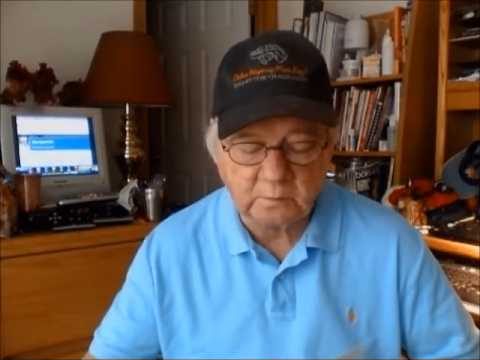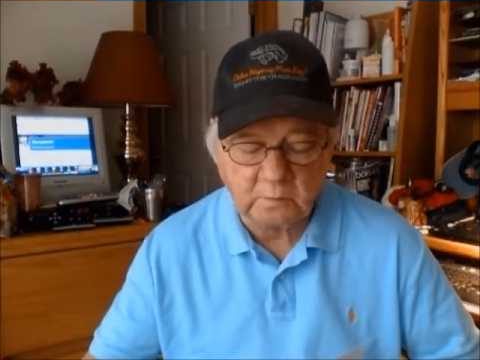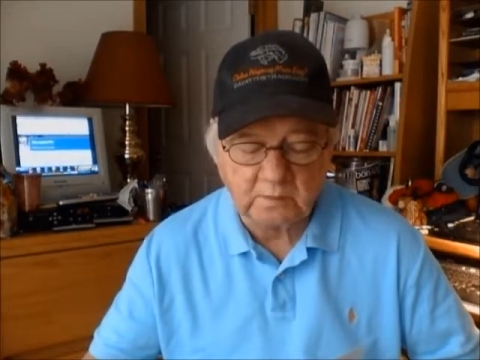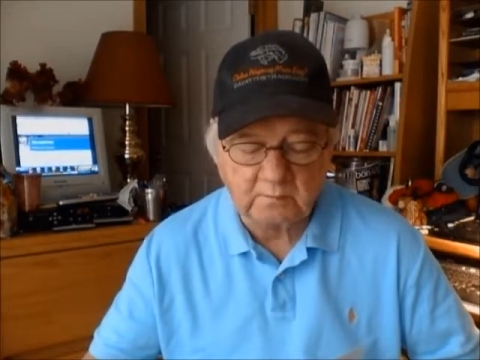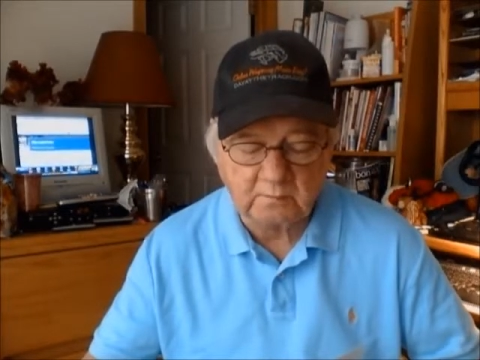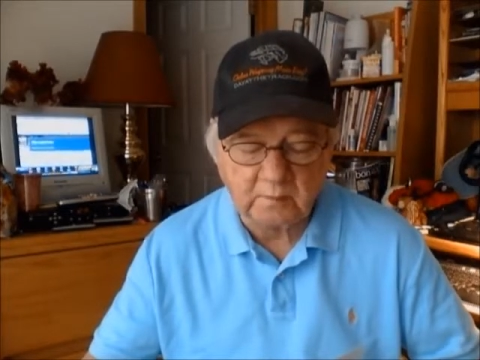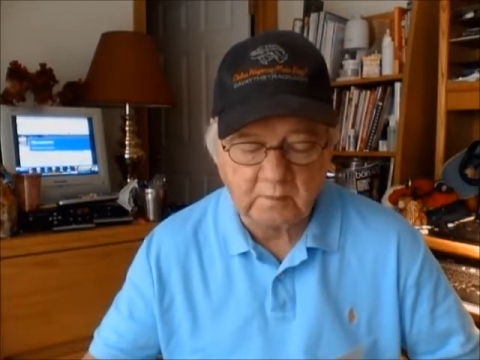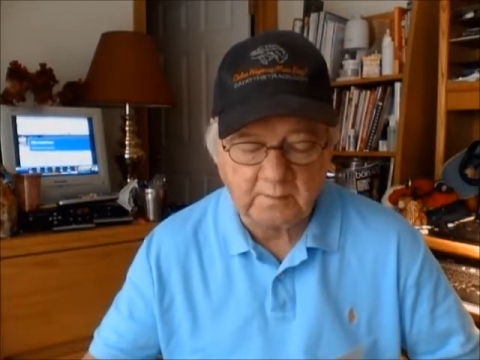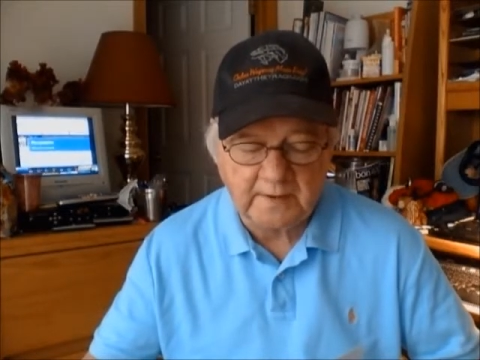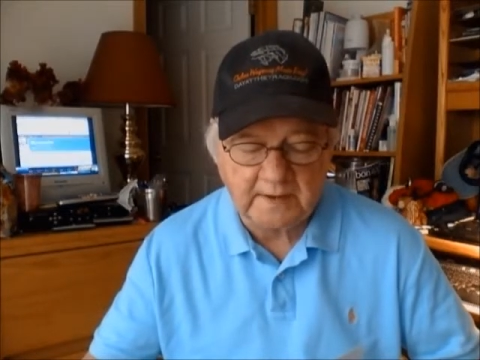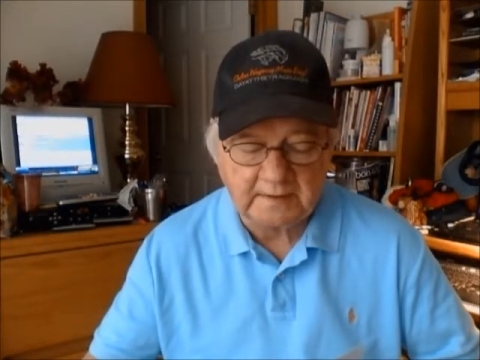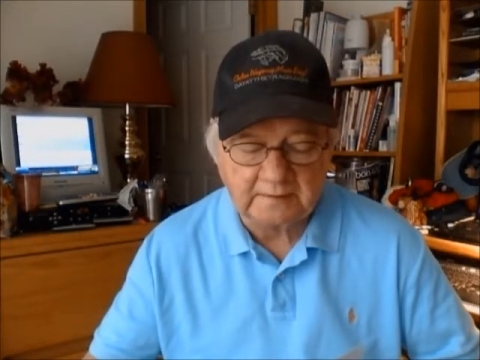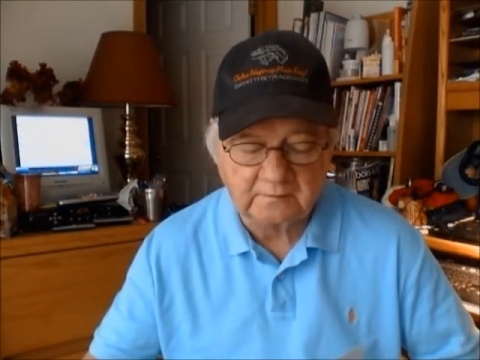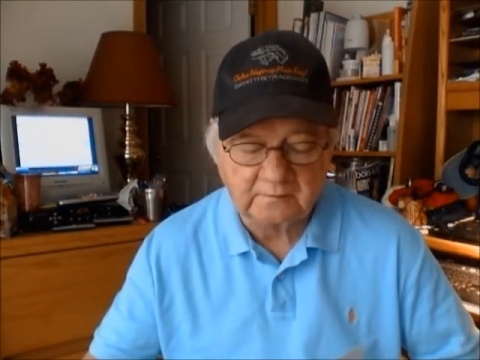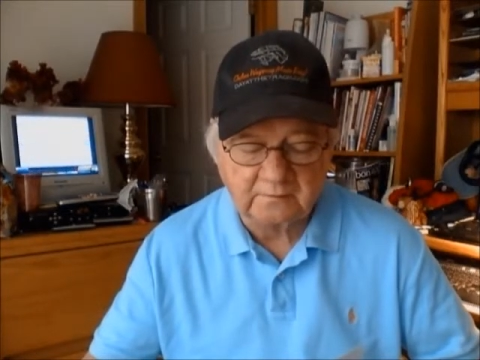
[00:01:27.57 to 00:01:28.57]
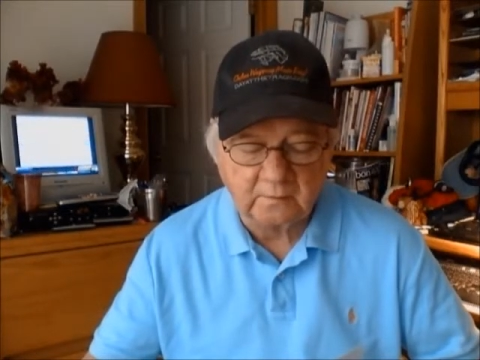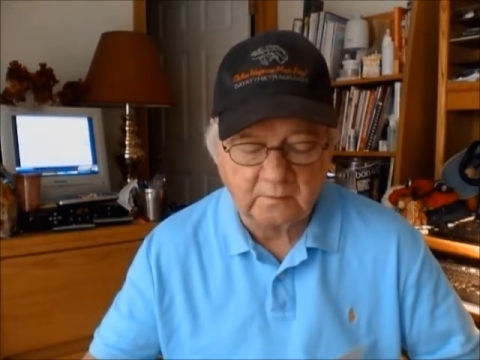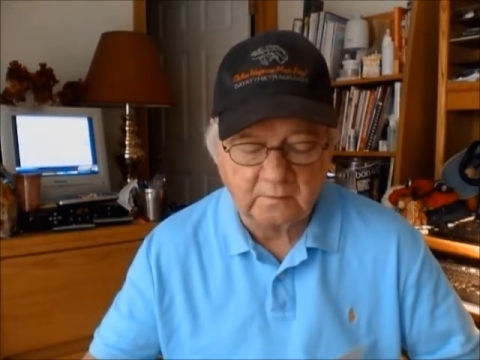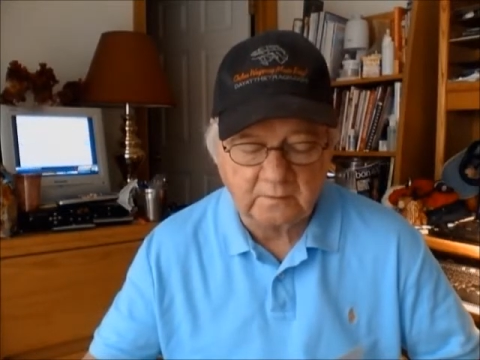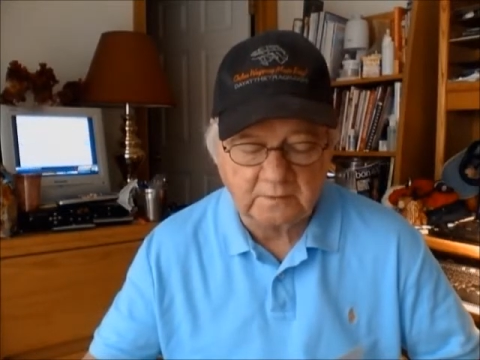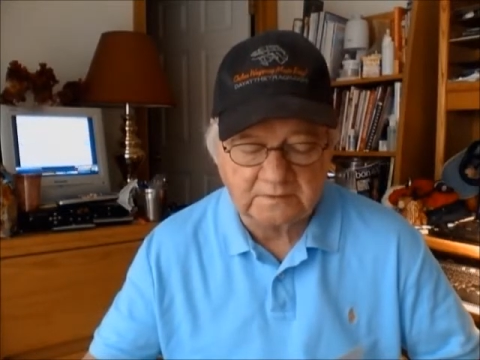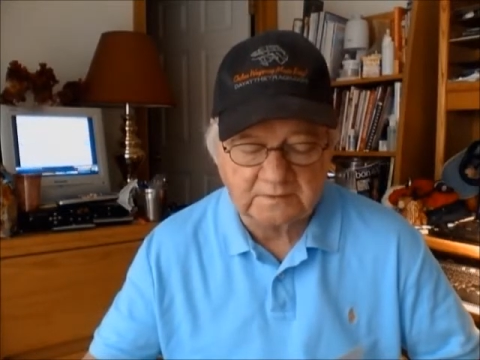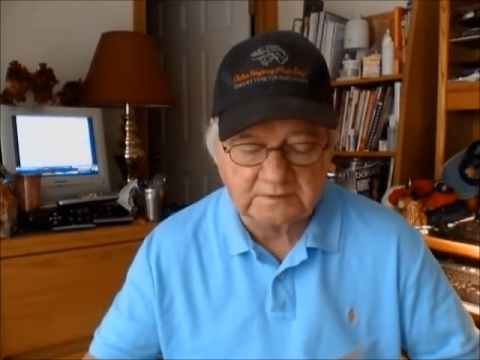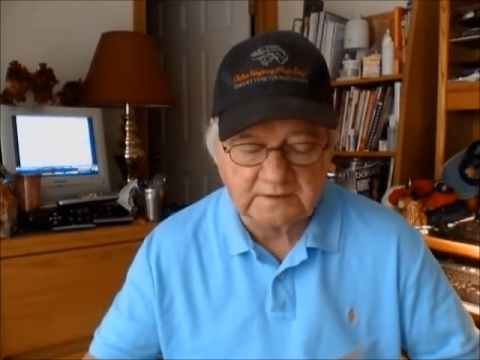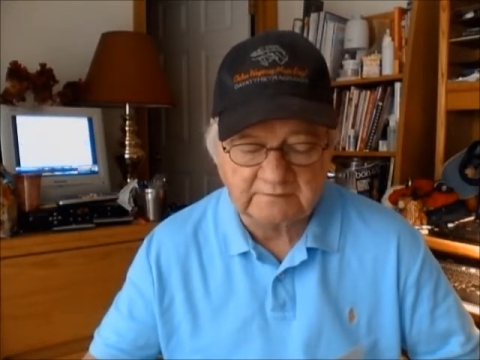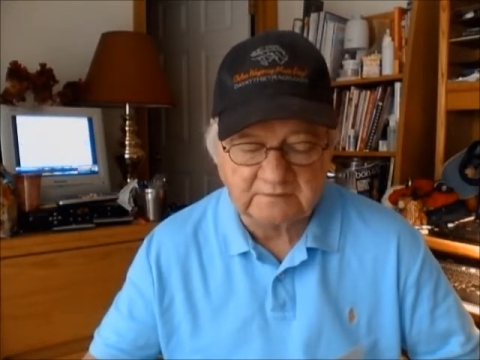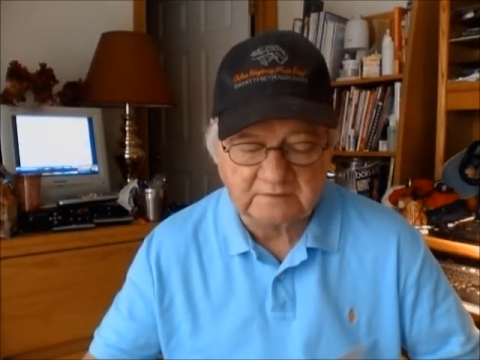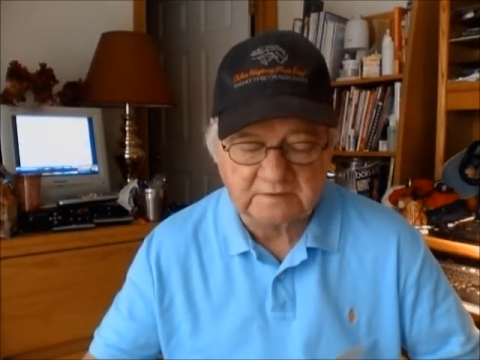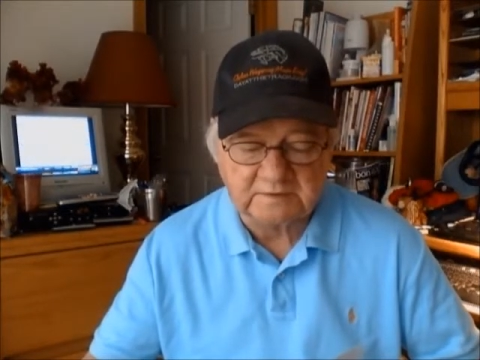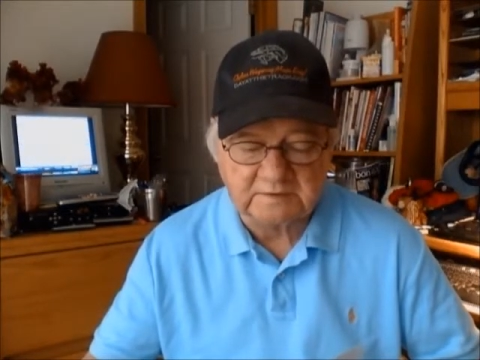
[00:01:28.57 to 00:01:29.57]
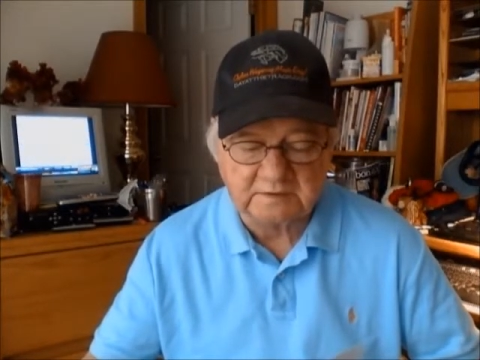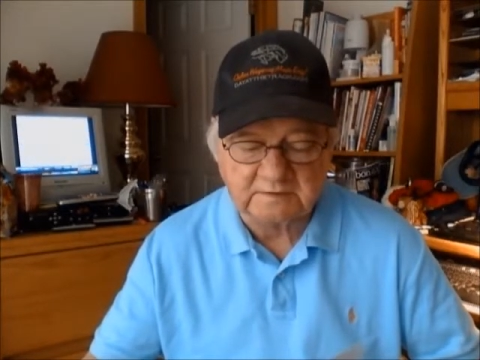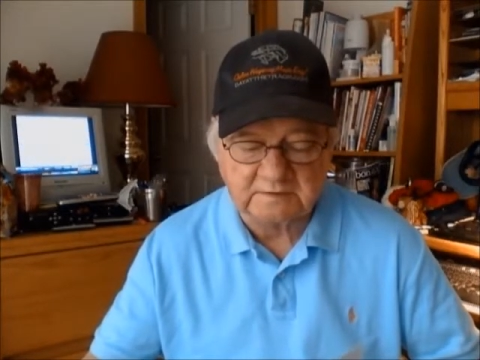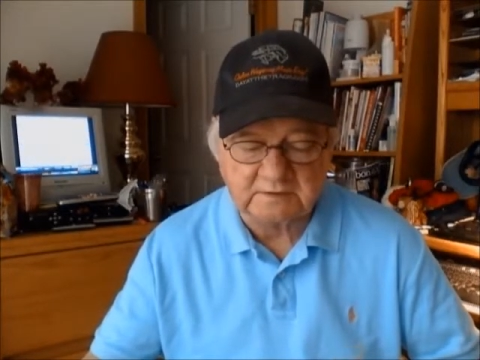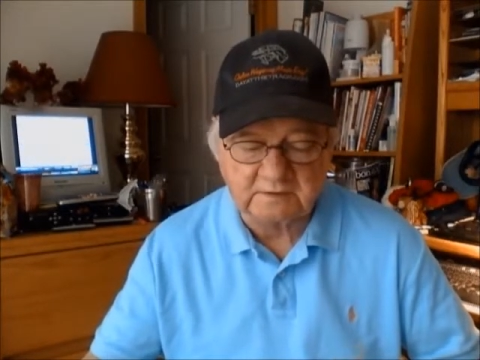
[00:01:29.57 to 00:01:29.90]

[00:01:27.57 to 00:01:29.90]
War Romance 4176,